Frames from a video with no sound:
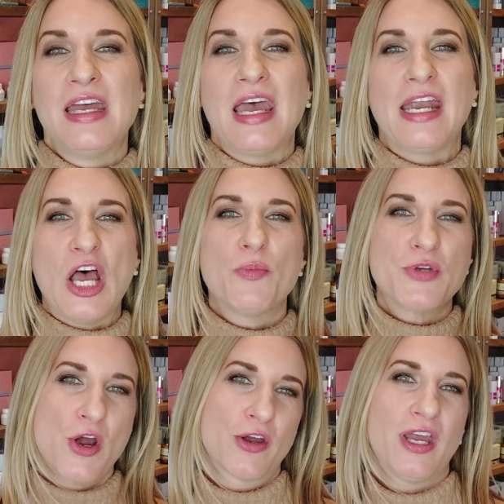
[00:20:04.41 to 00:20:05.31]
and help
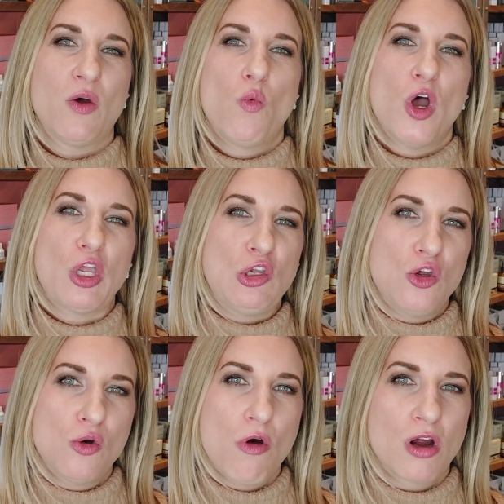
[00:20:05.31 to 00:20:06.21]
target what
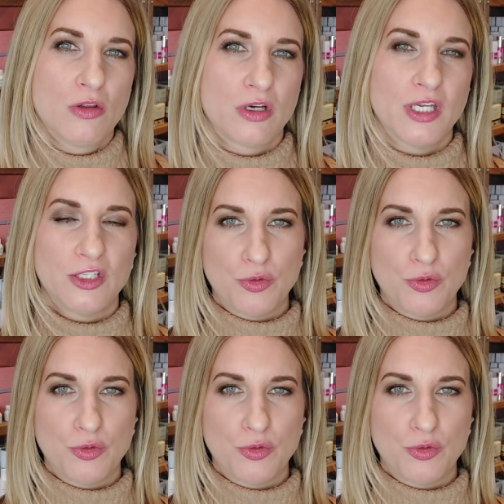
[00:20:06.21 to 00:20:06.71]
you are looking